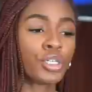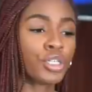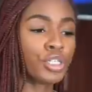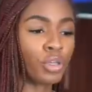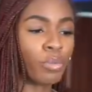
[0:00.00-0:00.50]

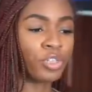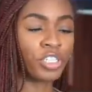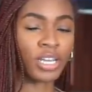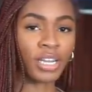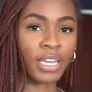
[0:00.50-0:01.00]
So I'm
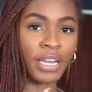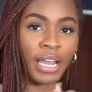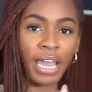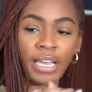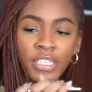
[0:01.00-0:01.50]
just gonna get
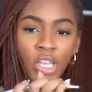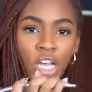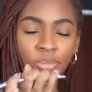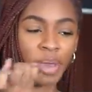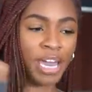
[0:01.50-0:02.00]
a
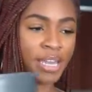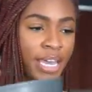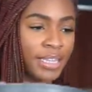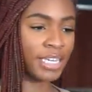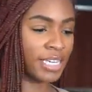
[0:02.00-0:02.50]
saucepan
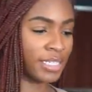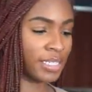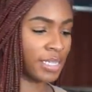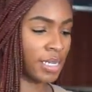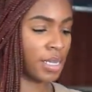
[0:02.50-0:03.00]
like this
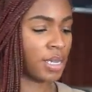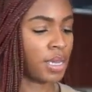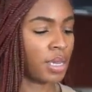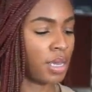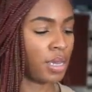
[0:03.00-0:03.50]

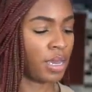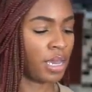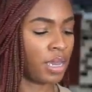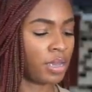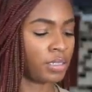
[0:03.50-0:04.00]

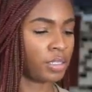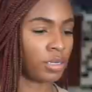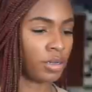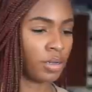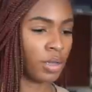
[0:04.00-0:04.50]
and
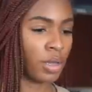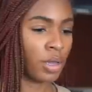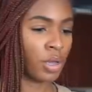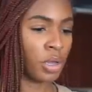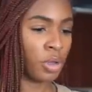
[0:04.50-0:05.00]

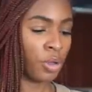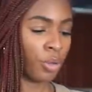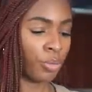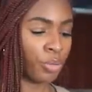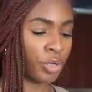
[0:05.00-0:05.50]

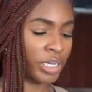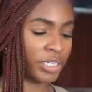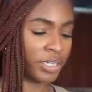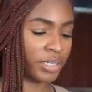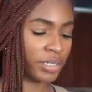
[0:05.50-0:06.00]

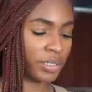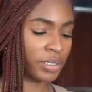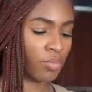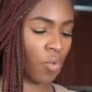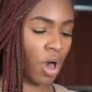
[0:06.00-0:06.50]
put
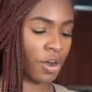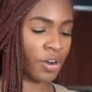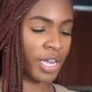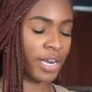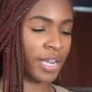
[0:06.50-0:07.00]
some water
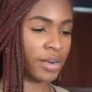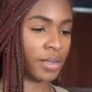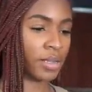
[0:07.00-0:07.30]
in it.